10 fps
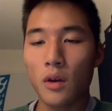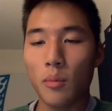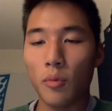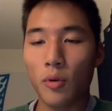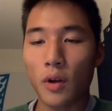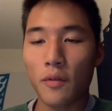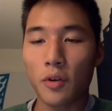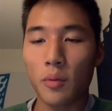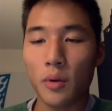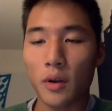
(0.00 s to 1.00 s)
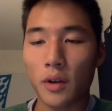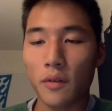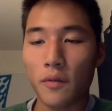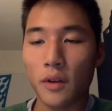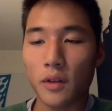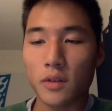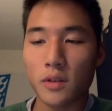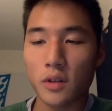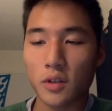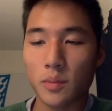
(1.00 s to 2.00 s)
More African American defendants
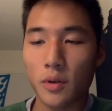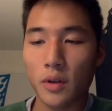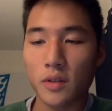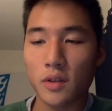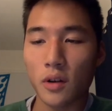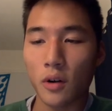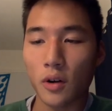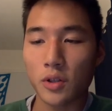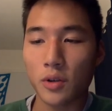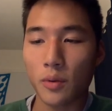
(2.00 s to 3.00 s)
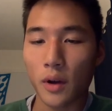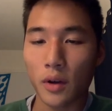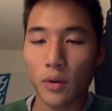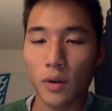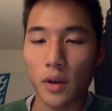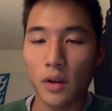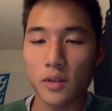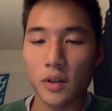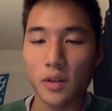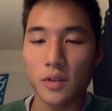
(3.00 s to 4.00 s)
experienced the harsh crack cocaine
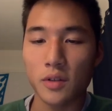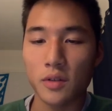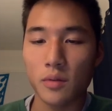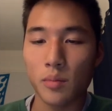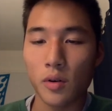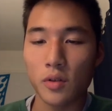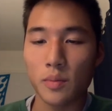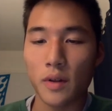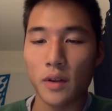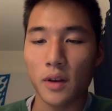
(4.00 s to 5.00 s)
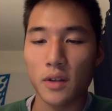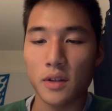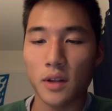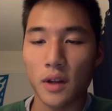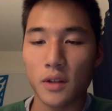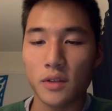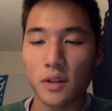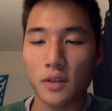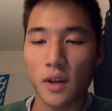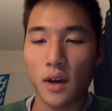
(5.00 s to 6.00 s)
sentences imposed by the
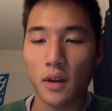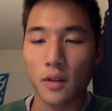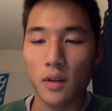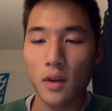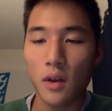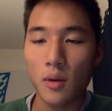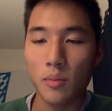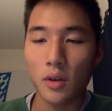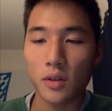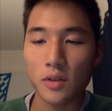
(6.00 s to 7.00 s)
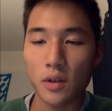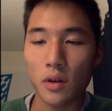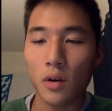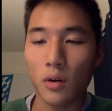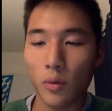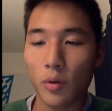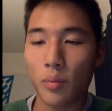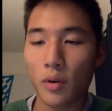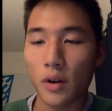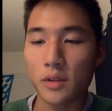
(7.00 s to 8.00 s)
1986 Act because the
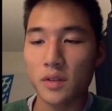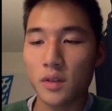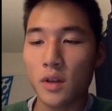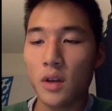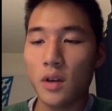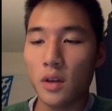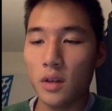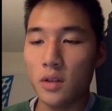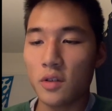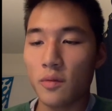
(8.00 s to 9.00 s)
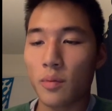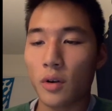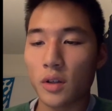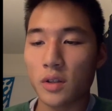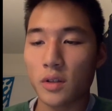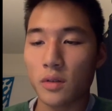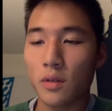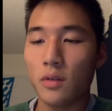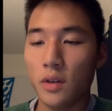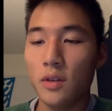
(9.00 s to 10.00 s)
overpriced, ease of
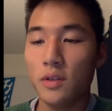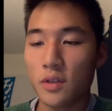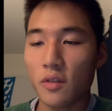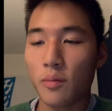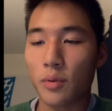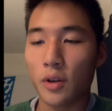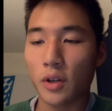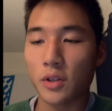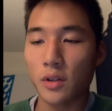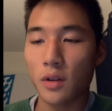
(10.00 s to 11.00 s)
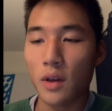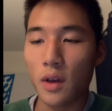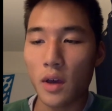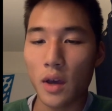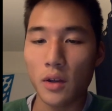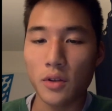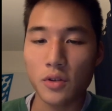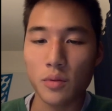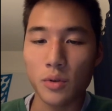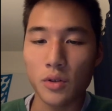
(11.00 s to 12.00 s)
production, and
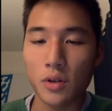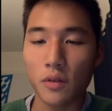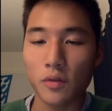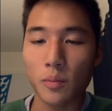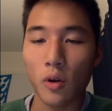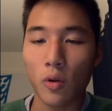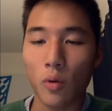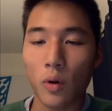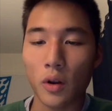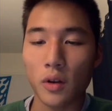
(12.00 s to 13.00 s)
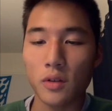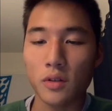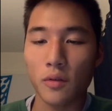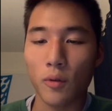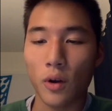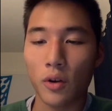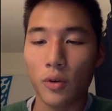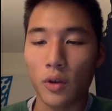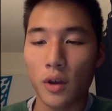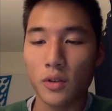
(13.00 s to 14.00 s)
distribution of small quantities of crack
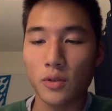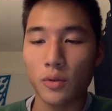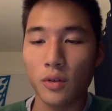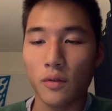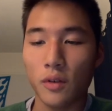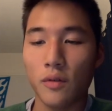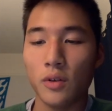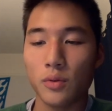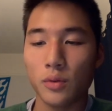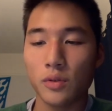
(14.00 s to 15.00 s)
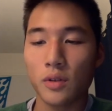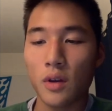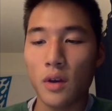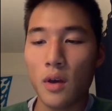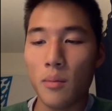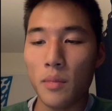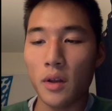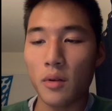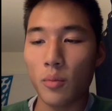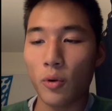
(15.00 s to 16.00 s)
cocaine sold to individuals made
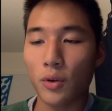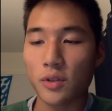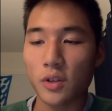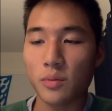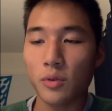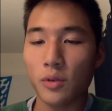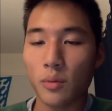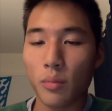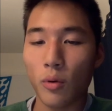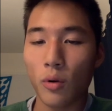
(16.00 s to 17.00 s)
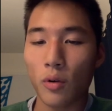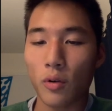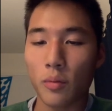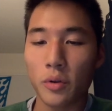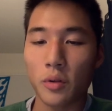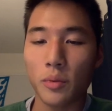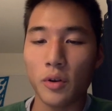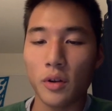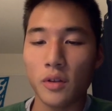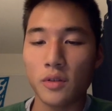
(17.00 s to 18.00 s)
it more accessible in poor urban
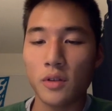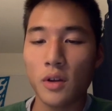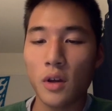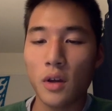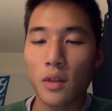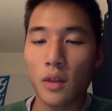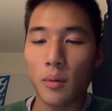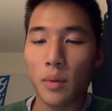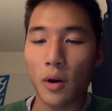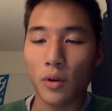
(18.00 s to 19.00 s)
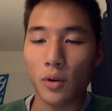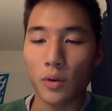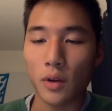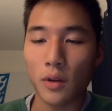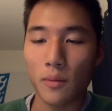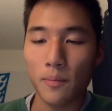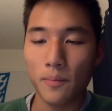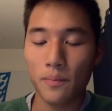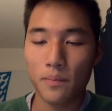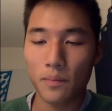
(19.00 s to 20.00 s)
communities than powder cocaine.
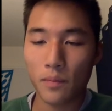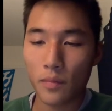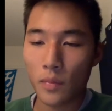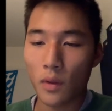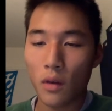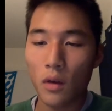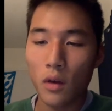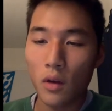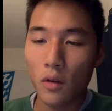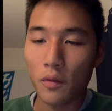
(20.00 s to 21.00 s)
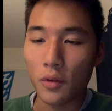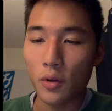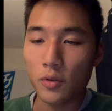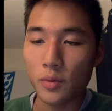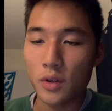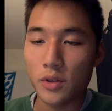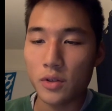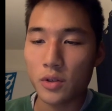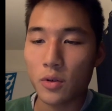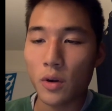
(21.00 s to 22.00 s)
For those
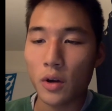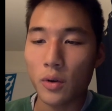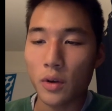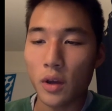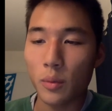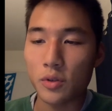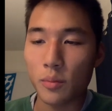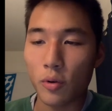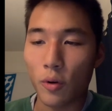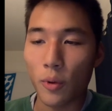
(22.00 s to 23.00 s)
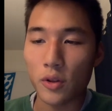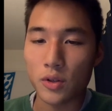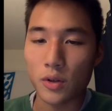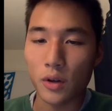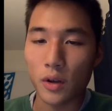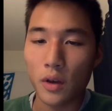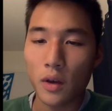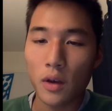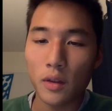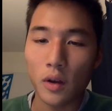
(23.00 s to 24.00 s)
reasons, crack cocaine was a poor man's drug
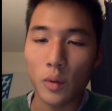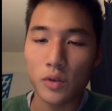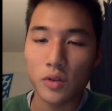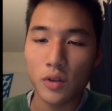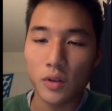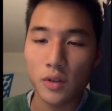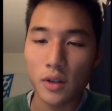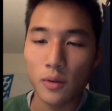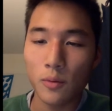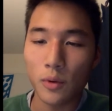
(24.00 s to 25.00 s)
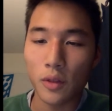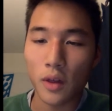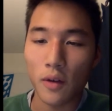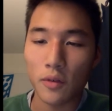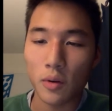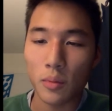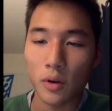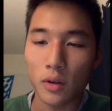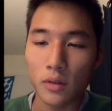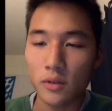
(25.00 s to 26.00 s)
that was associated with African
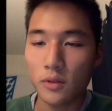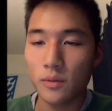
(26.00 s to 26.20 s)
Americans.